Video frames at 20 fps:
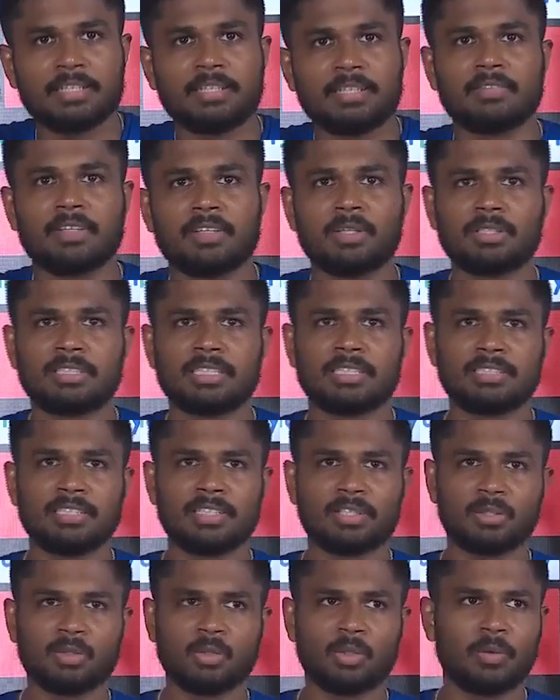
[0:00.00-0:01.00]
I think when you're
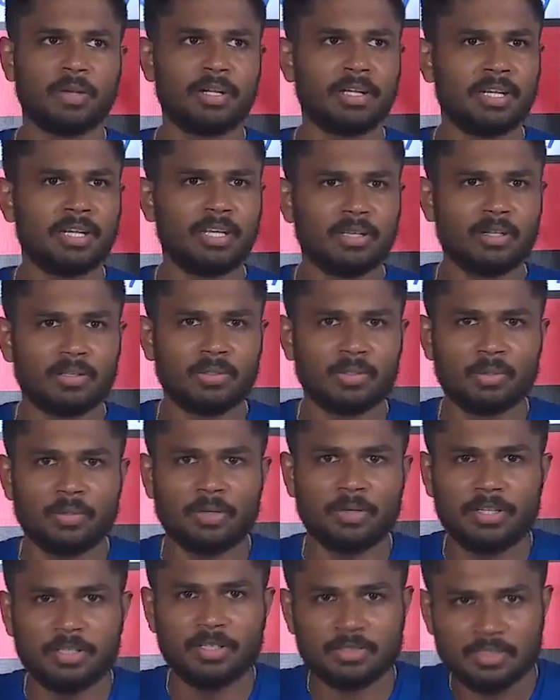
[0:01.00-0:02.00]
chasing 220 or
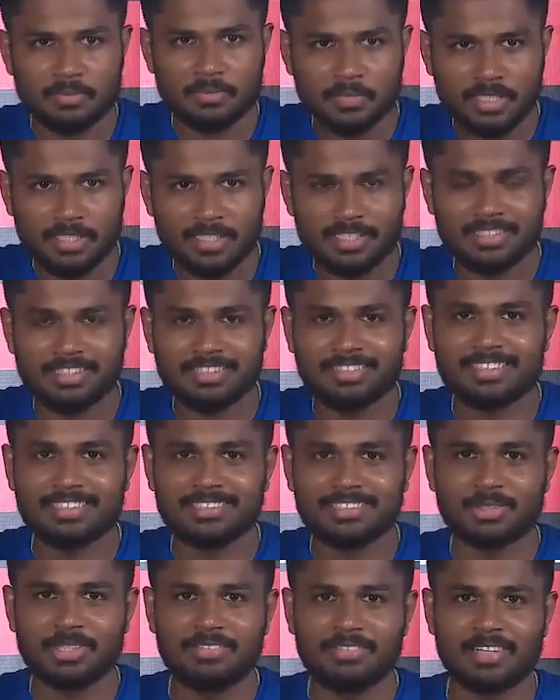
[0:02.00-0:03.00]
220 or something, I think there
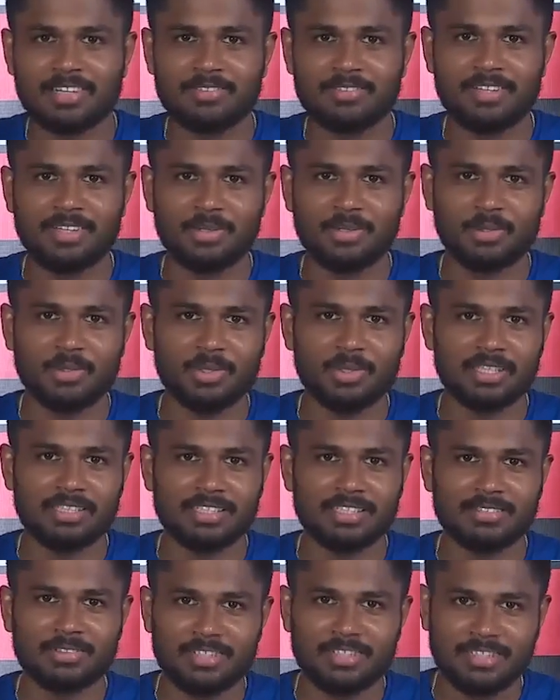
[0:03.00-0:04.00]
is only one way to go. I
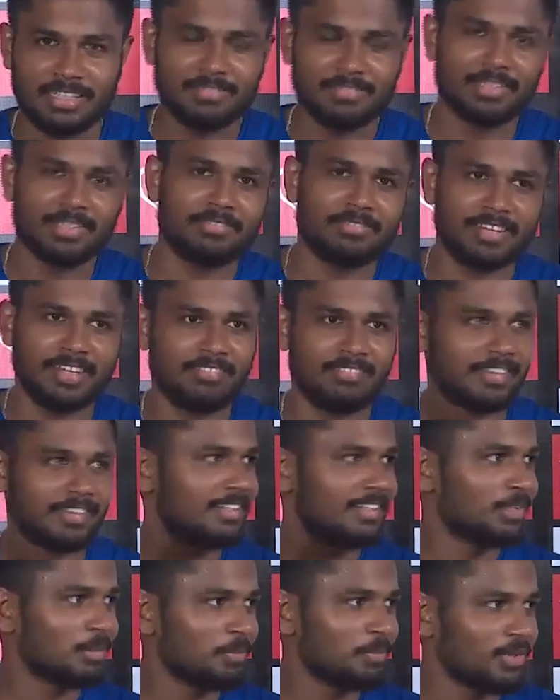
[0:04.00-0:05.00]
think only level five
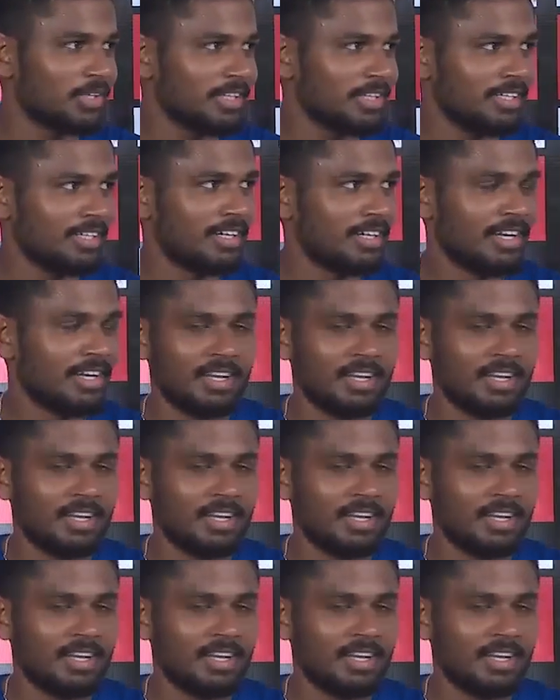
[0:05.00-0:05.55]
gear to put in.